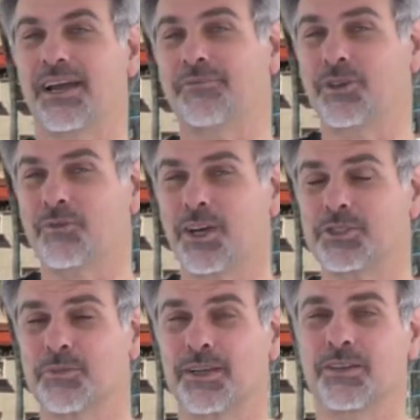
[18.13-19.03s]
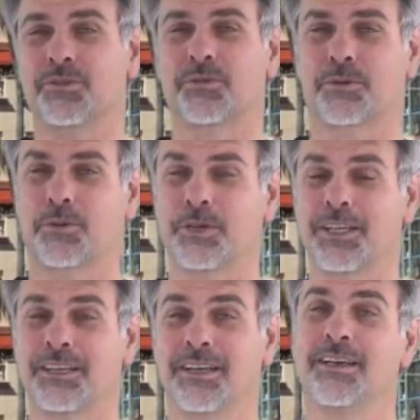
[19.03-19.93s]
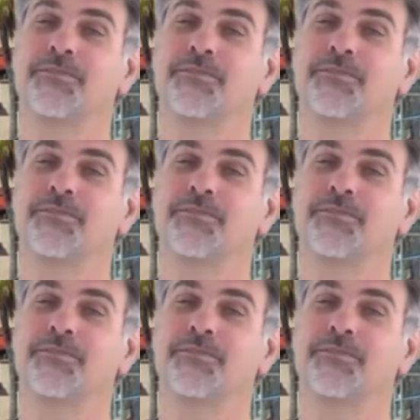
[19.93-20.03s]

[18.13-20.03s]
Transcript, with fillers: after you've watched my little recording,